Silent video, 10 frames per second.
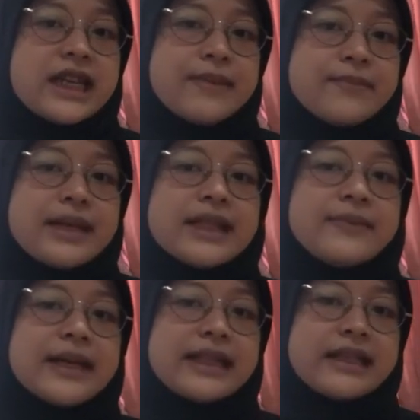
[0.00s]
in
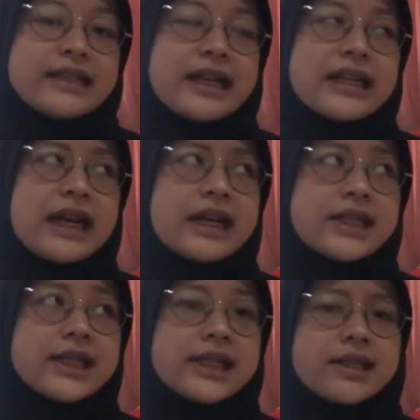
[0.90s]
mathematics such
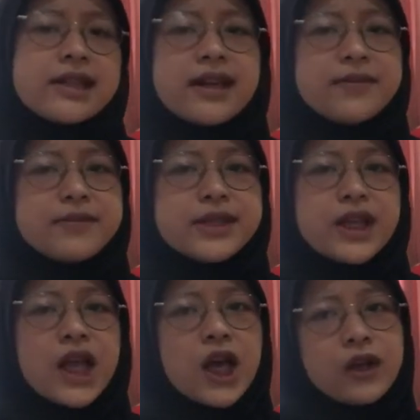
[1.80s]
as terms,